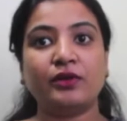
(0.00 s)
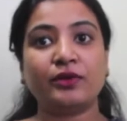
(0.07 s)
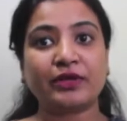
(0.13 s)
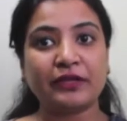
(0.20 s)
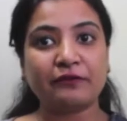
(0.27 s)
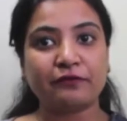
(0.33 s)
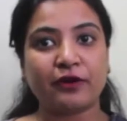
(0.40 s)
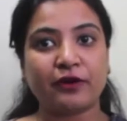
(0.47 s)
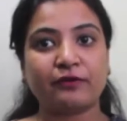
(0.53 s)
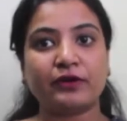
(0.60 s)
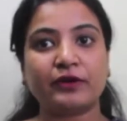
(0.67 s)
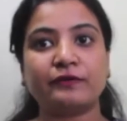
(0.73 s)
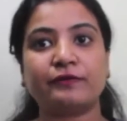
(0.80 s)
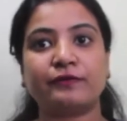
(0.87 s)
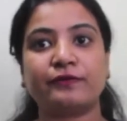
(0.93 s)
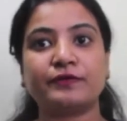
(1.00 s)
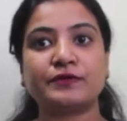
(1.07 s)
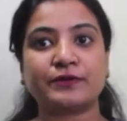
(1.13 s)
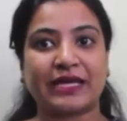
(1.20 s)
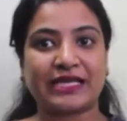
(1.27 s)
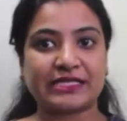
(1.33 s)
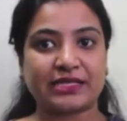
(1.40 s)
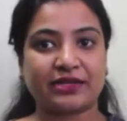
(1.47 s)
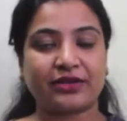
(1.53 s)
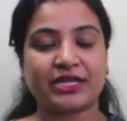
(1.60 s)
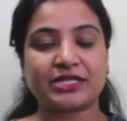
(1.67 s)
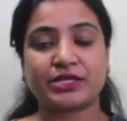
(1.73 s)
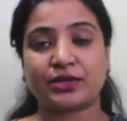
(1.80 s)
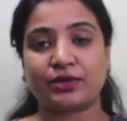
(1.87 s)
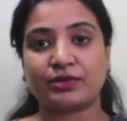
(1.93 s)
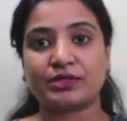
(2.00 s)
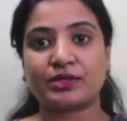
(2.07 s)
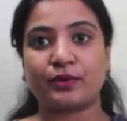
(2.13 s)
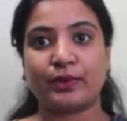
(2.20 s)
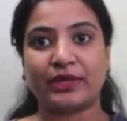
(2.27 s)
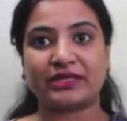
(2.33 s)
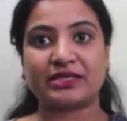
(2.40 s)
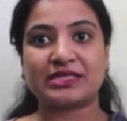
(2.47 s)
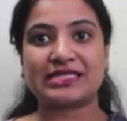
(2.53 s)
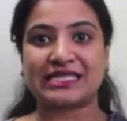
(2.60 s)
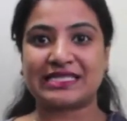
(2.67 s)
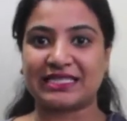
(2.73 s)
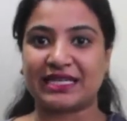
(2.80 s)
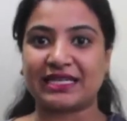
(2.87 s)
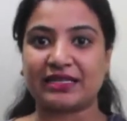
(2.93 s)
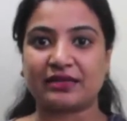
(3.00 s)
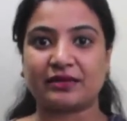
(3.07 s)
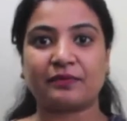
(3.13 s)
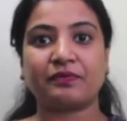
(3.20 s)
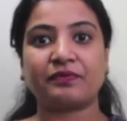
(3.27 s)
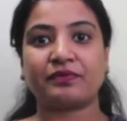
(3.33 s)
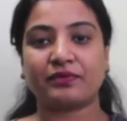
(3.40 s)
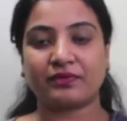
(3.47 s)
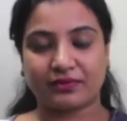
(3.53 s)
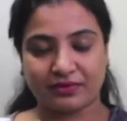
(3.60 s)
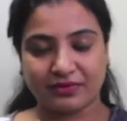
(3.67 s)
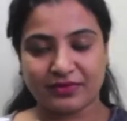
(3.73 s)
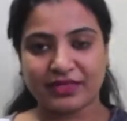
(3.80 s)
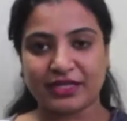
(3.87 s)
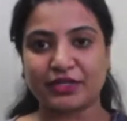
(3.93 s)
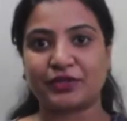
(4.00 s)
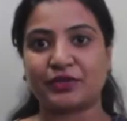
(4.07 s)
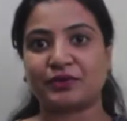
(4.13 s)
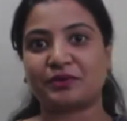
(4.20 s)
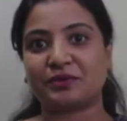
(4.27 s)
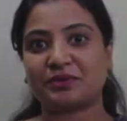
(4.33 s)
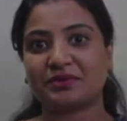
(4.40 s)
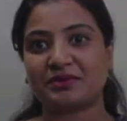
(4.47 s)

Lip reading: Looking forward to accelerate growth with CDI. Thank you.